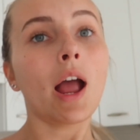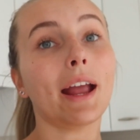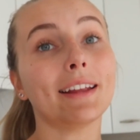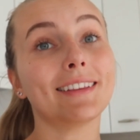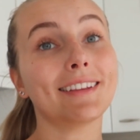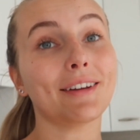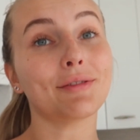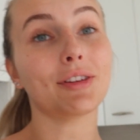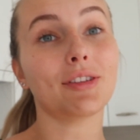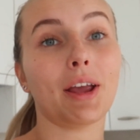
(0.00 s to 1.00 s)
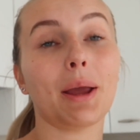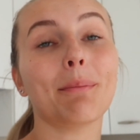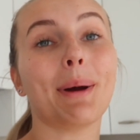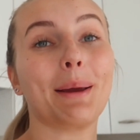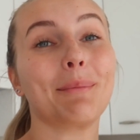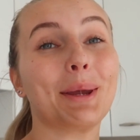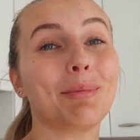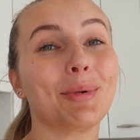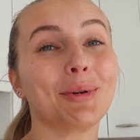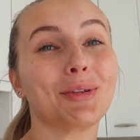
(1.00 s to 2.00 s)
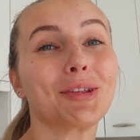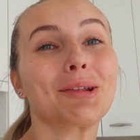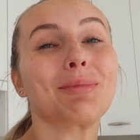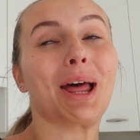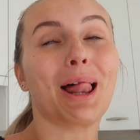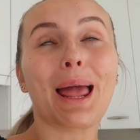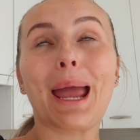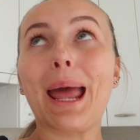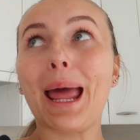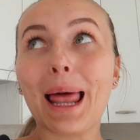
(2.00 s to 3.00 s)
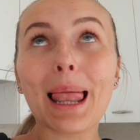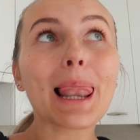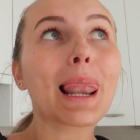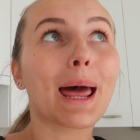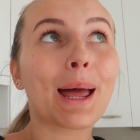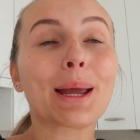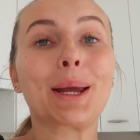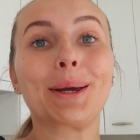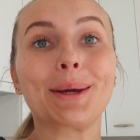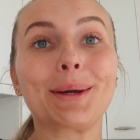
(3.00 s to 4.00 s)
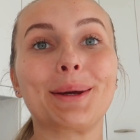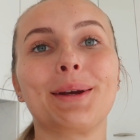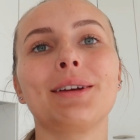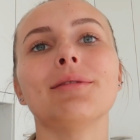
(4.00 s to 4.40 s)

It's safe to say my meatballs smell hella good.